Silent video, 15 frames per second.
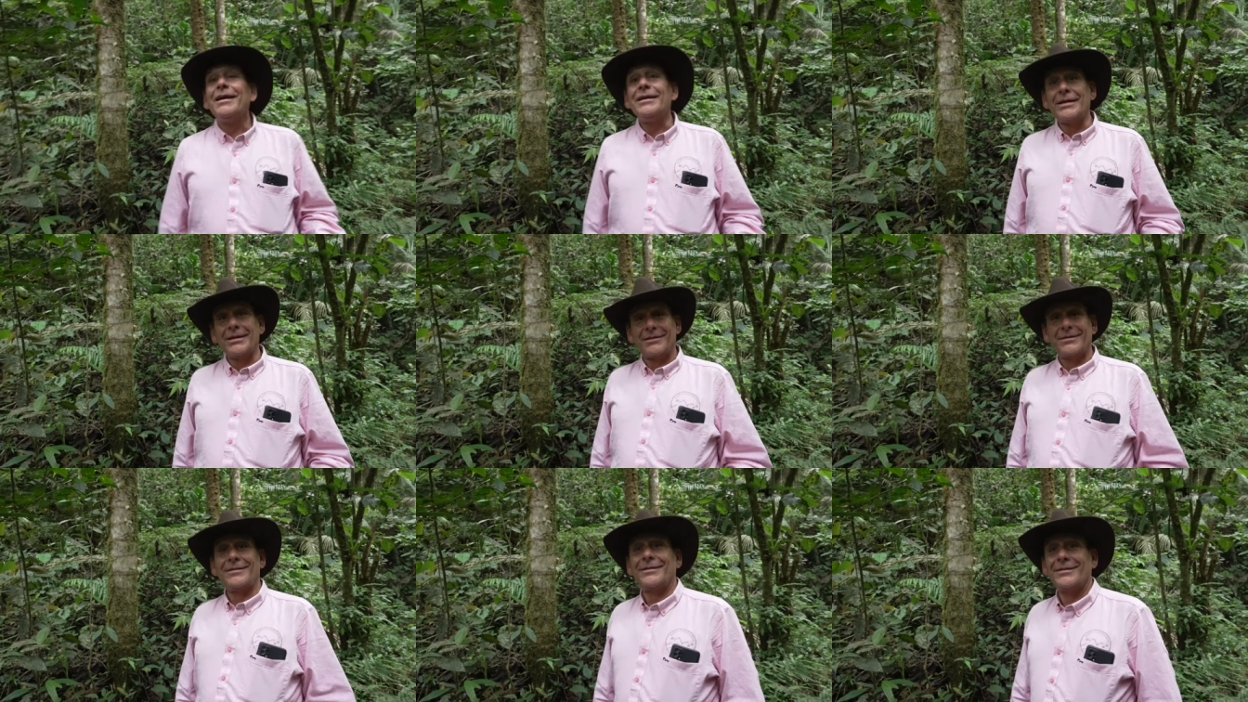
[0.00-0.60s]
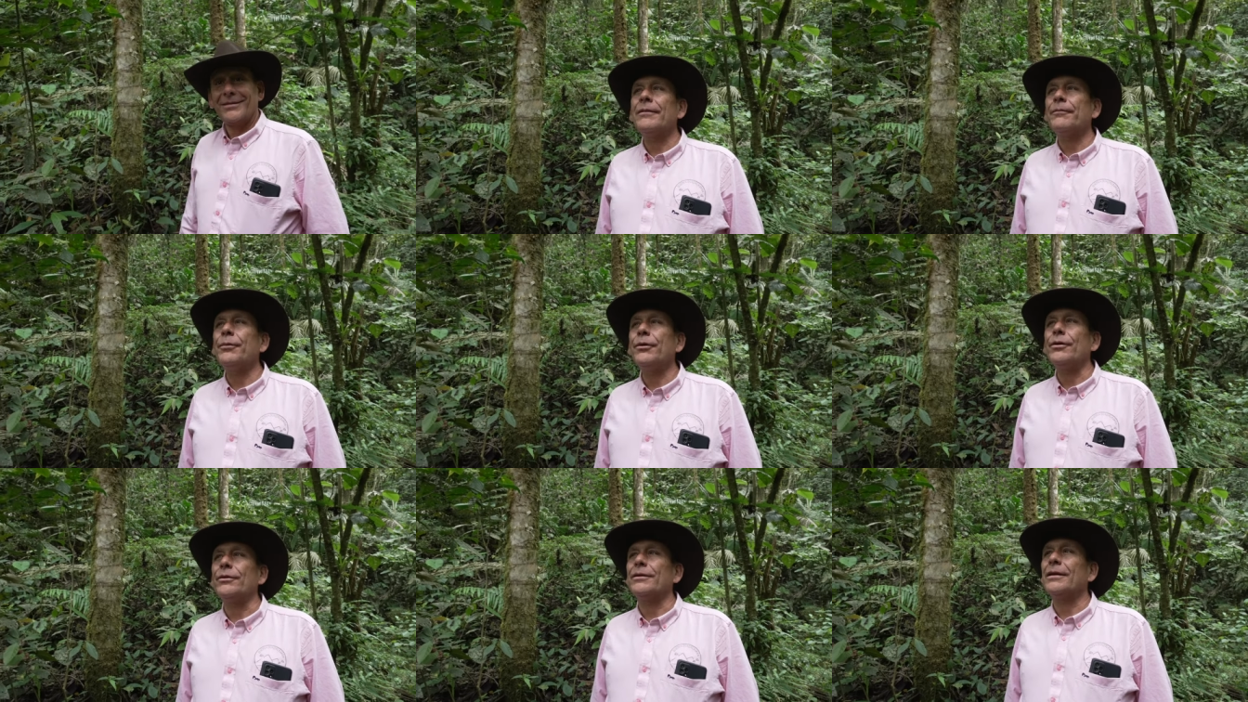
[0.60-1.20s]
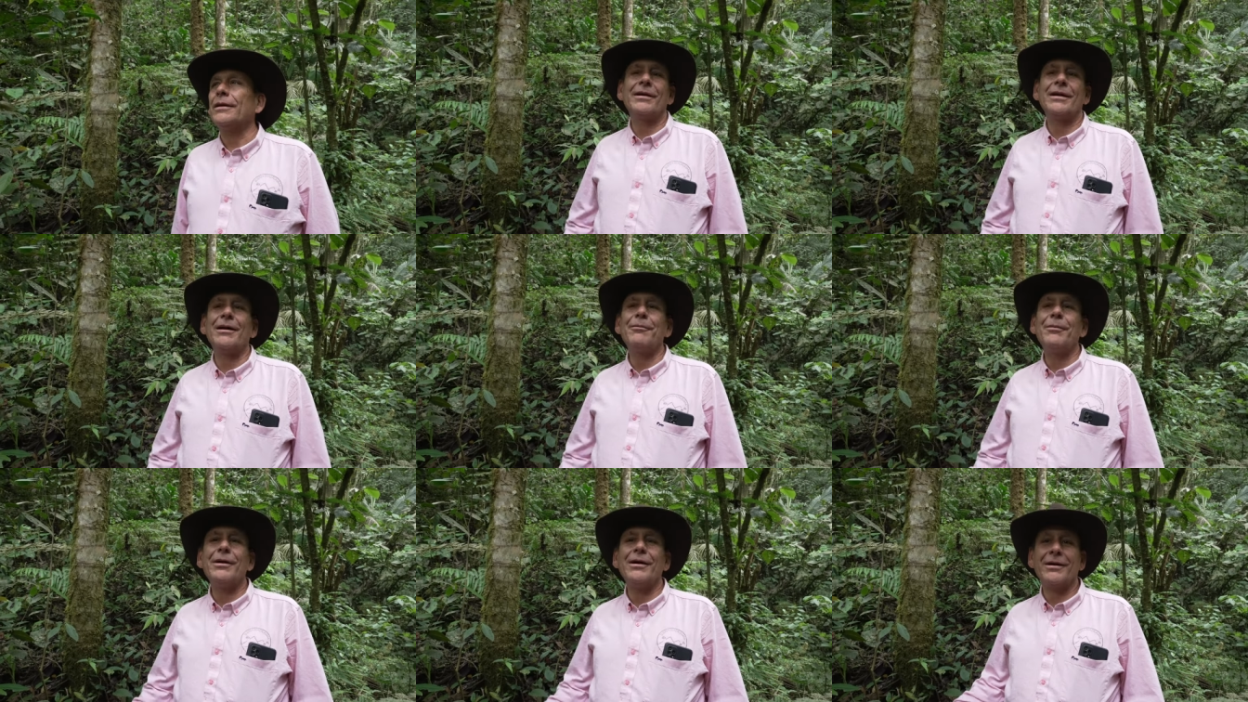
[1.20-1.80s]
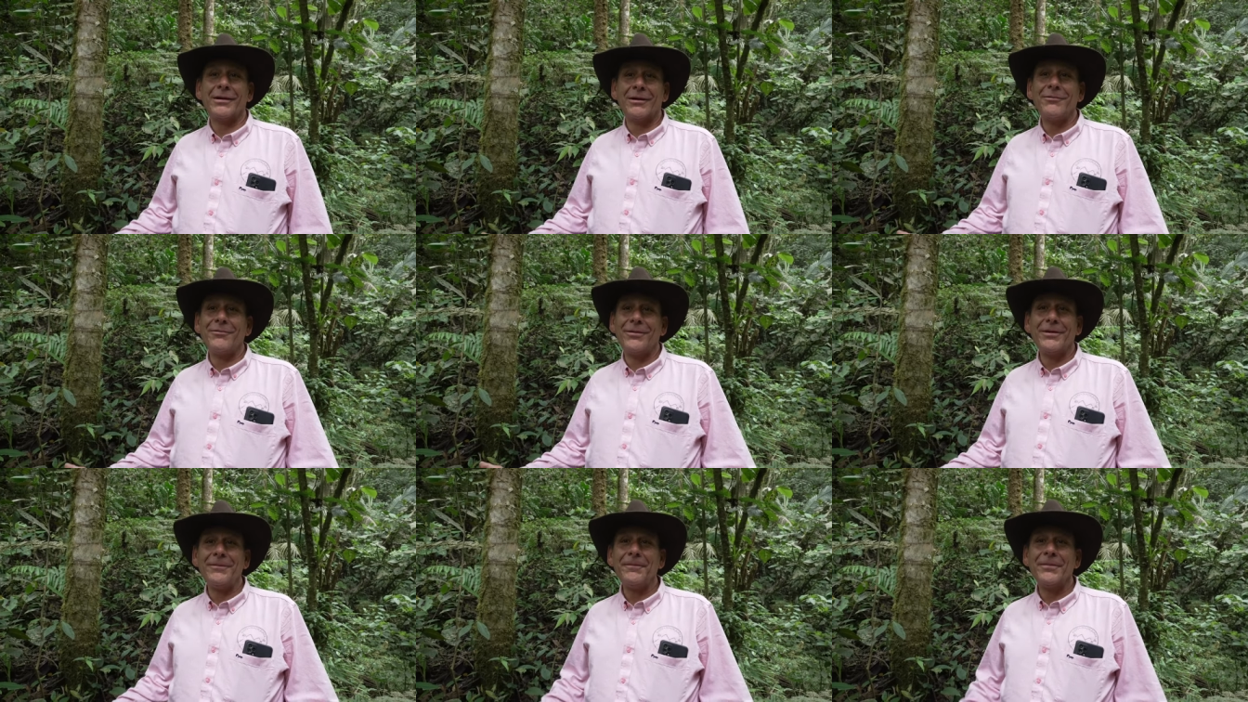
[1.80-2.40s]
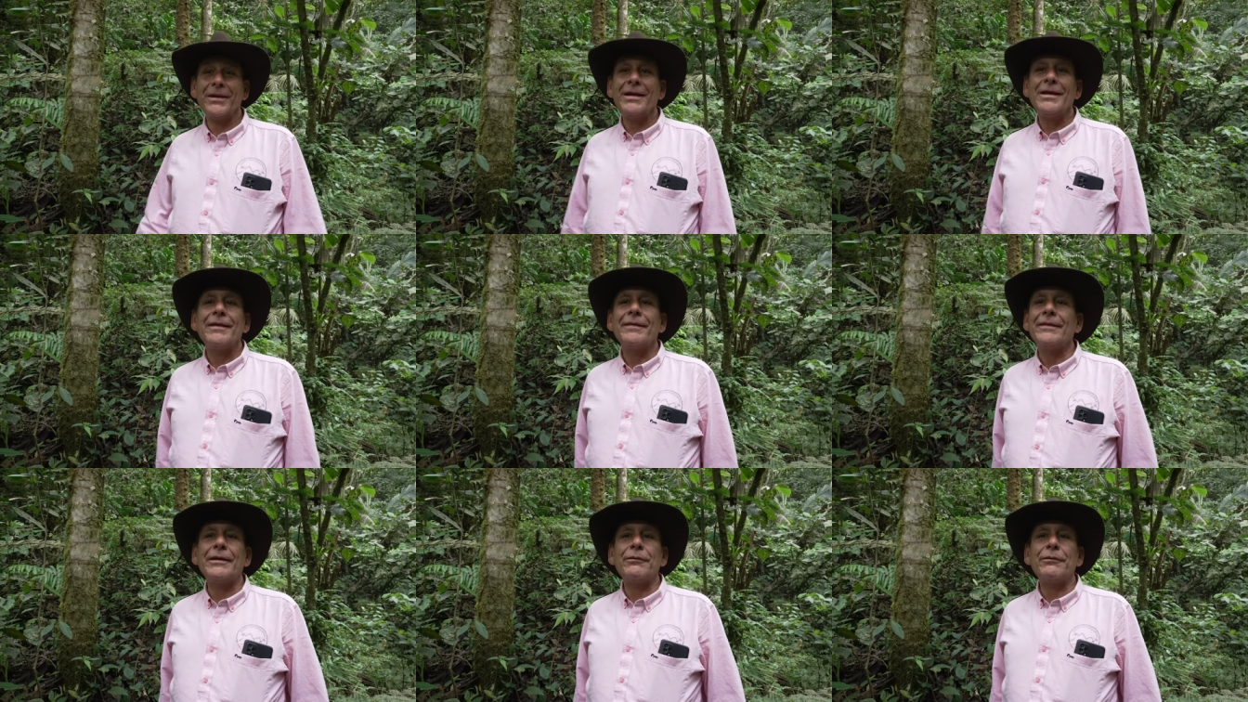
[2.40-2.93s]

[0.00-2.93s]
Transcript: Yes, both grandma and grandpa, mm -hmm.